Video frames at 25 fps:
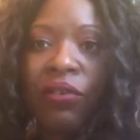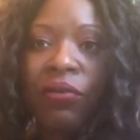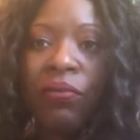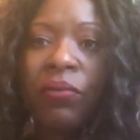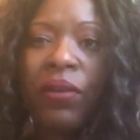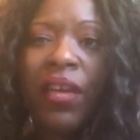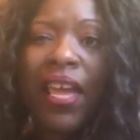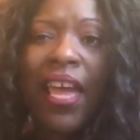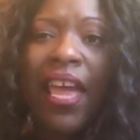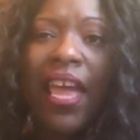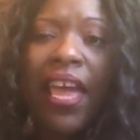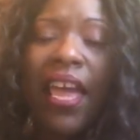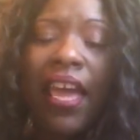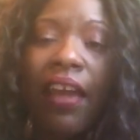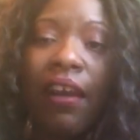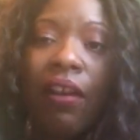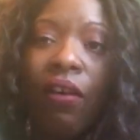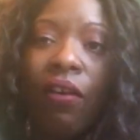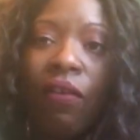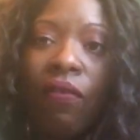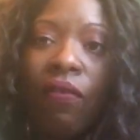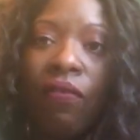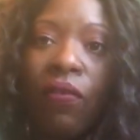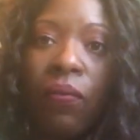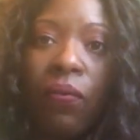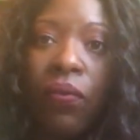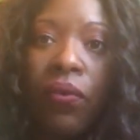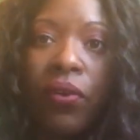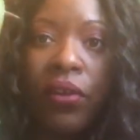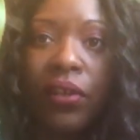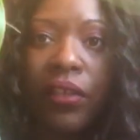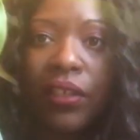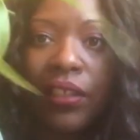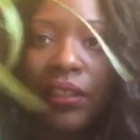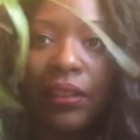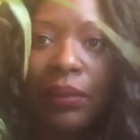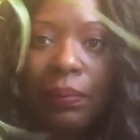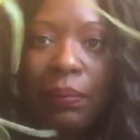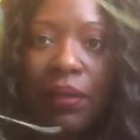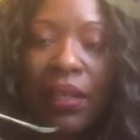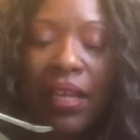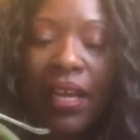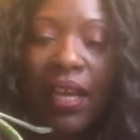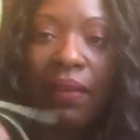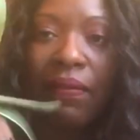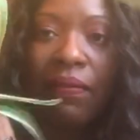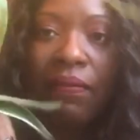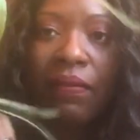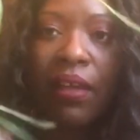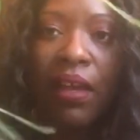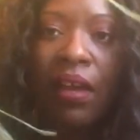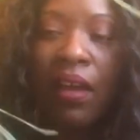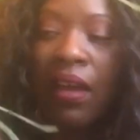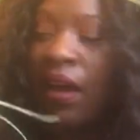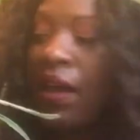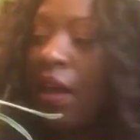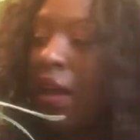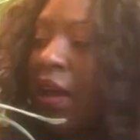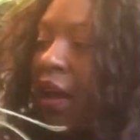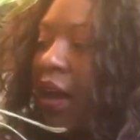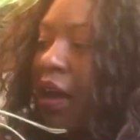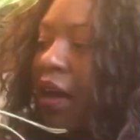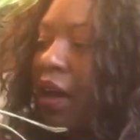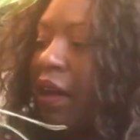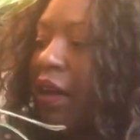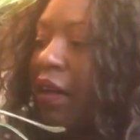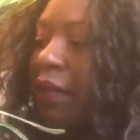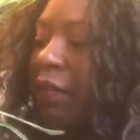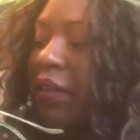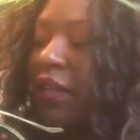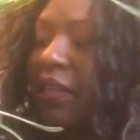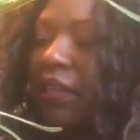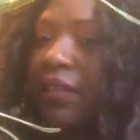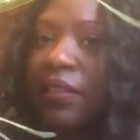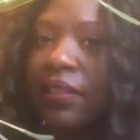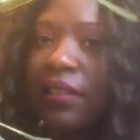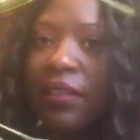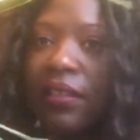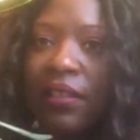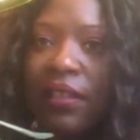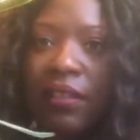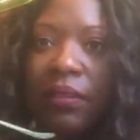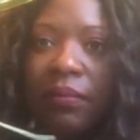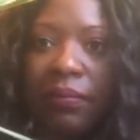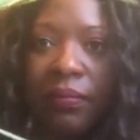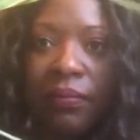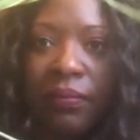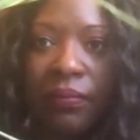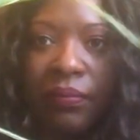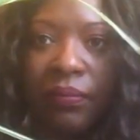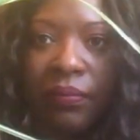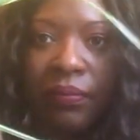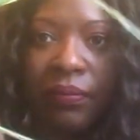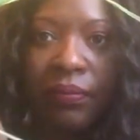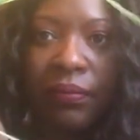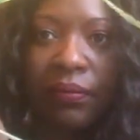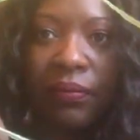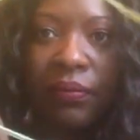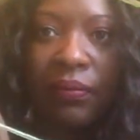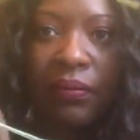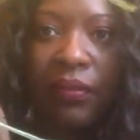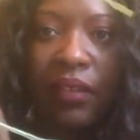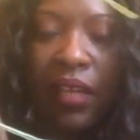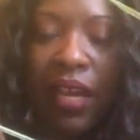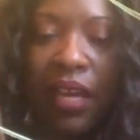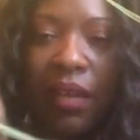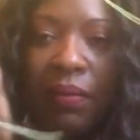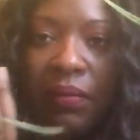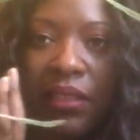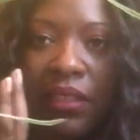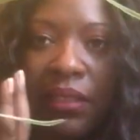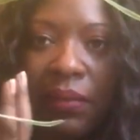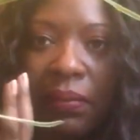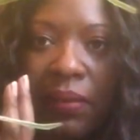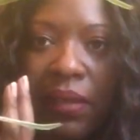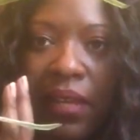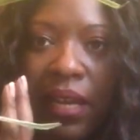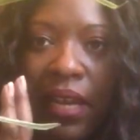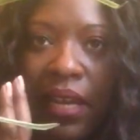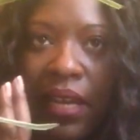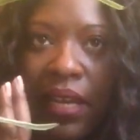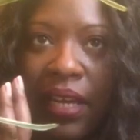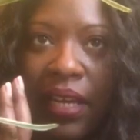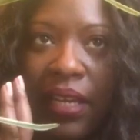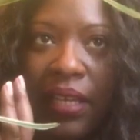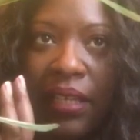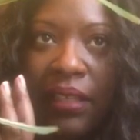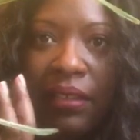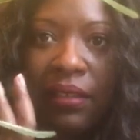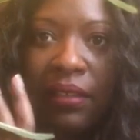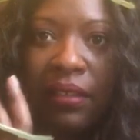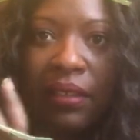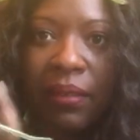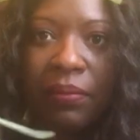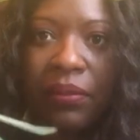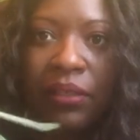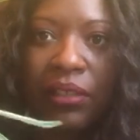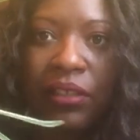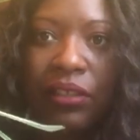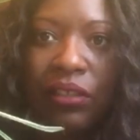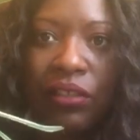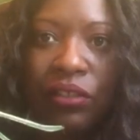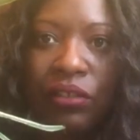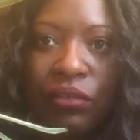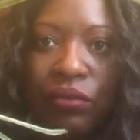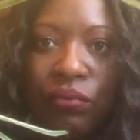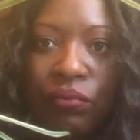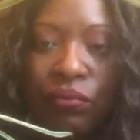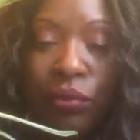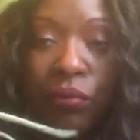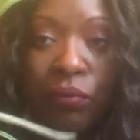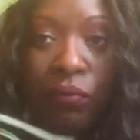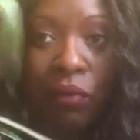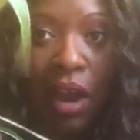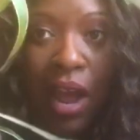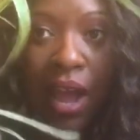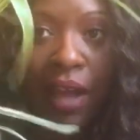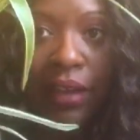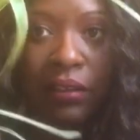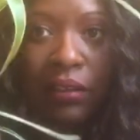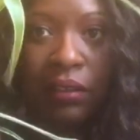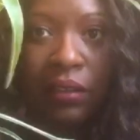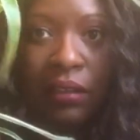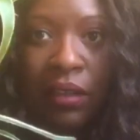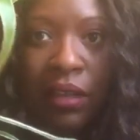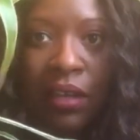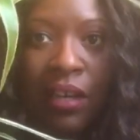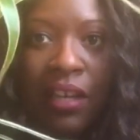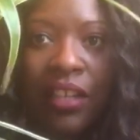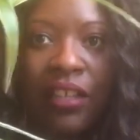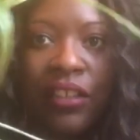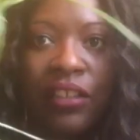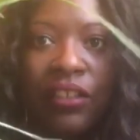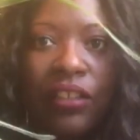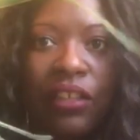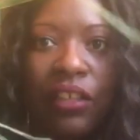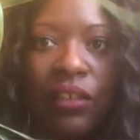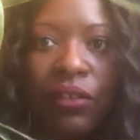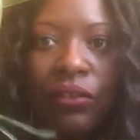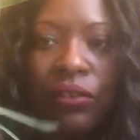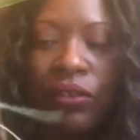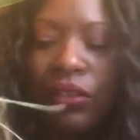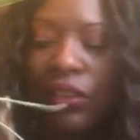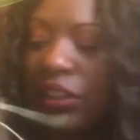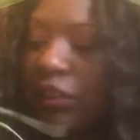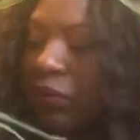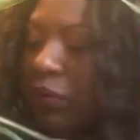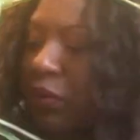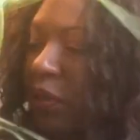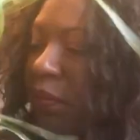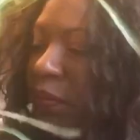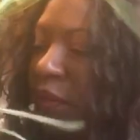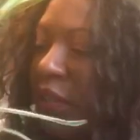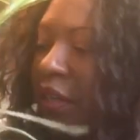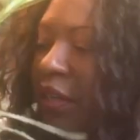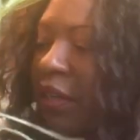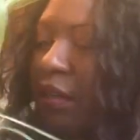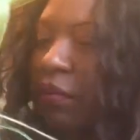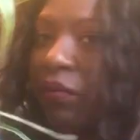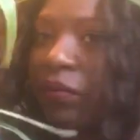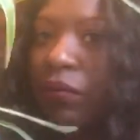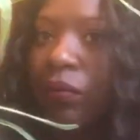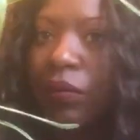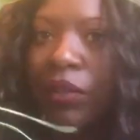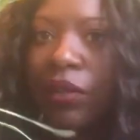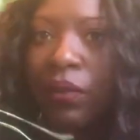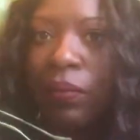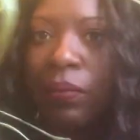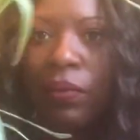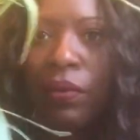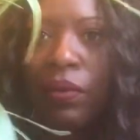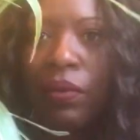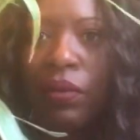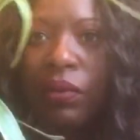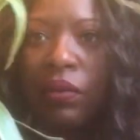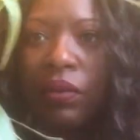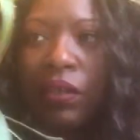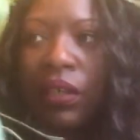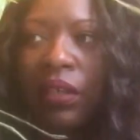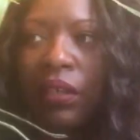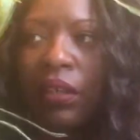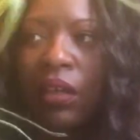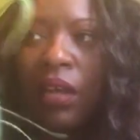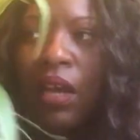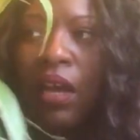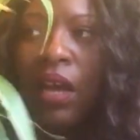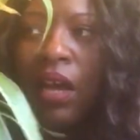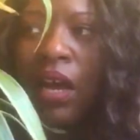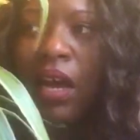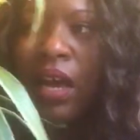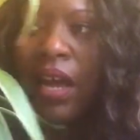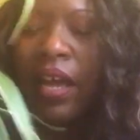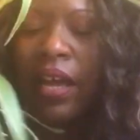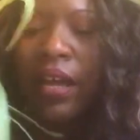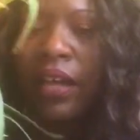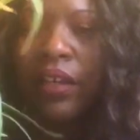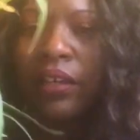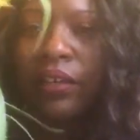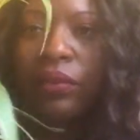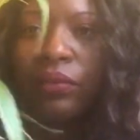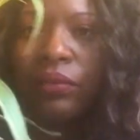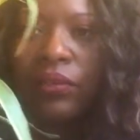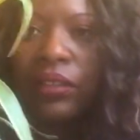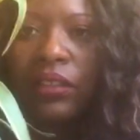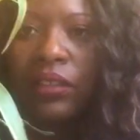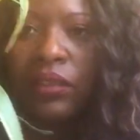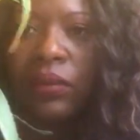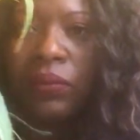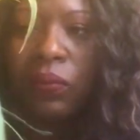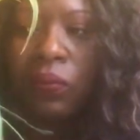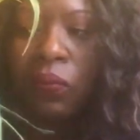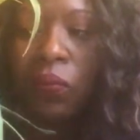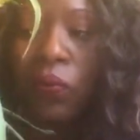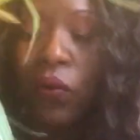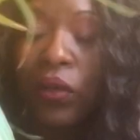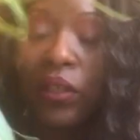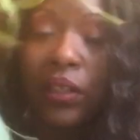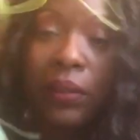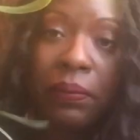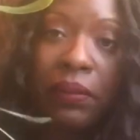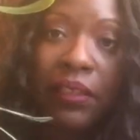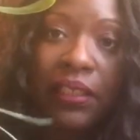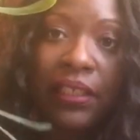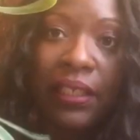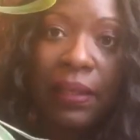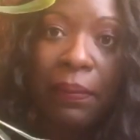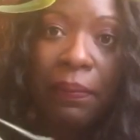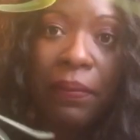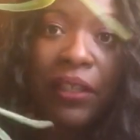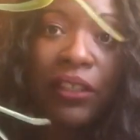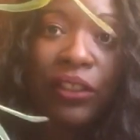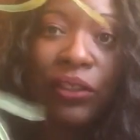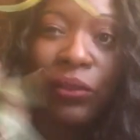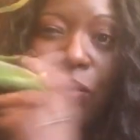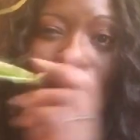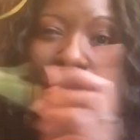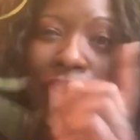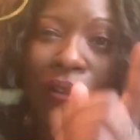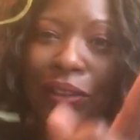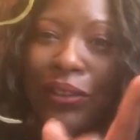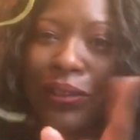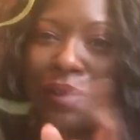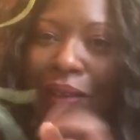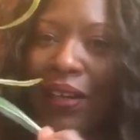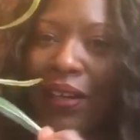you can overwater this plant easily. This plant is subject to root rot. So you just want to be careful when you water it, and you just want to be, but you also